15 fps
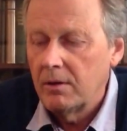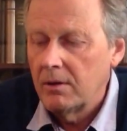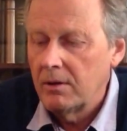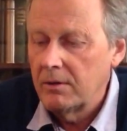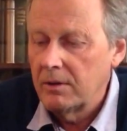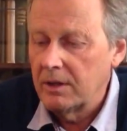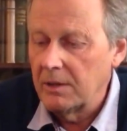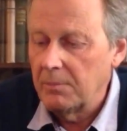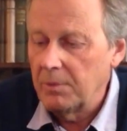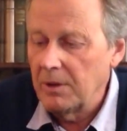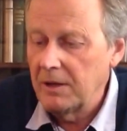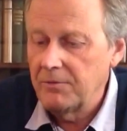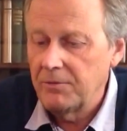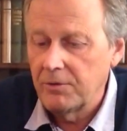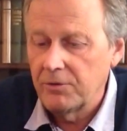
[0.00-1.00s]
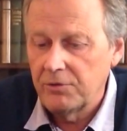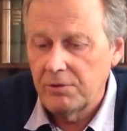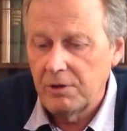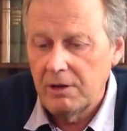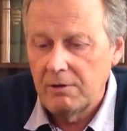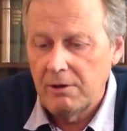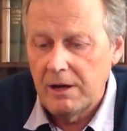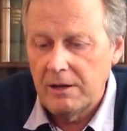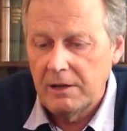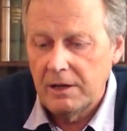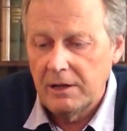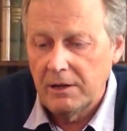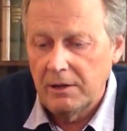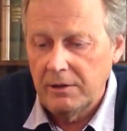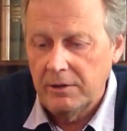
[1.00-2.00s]
I think he played for Australia and
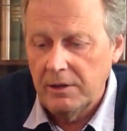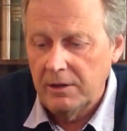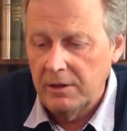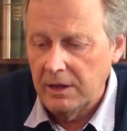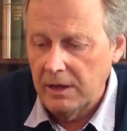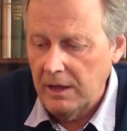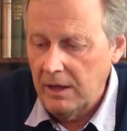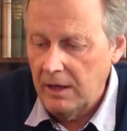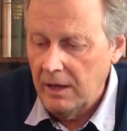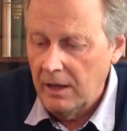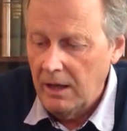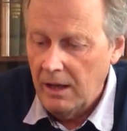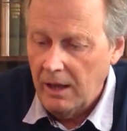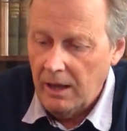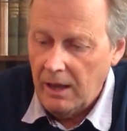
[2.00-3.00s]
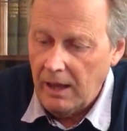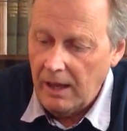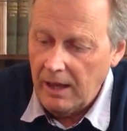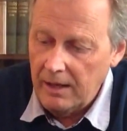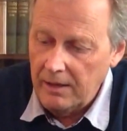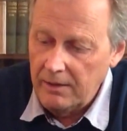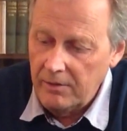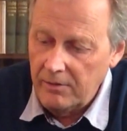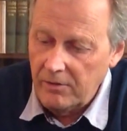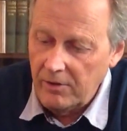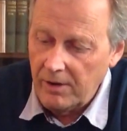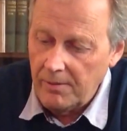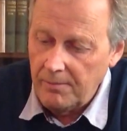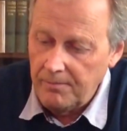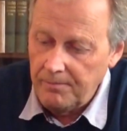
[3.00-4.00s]
England, didn't he?
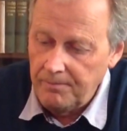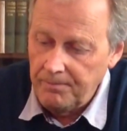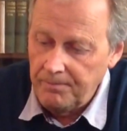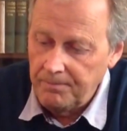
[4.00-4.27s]
And